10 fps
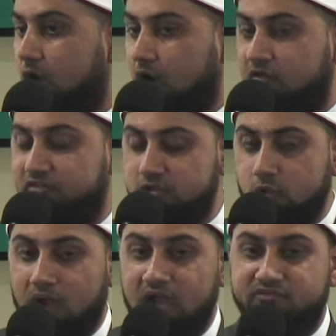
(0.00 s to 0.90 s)
of the
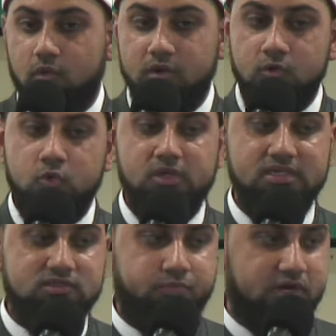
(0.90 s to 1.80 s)
dua of the one who
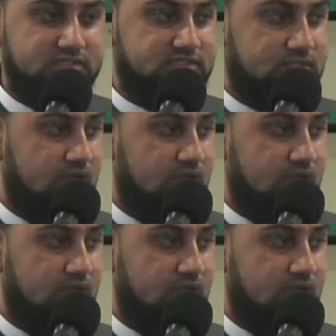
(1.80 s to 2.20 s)
is oppressed.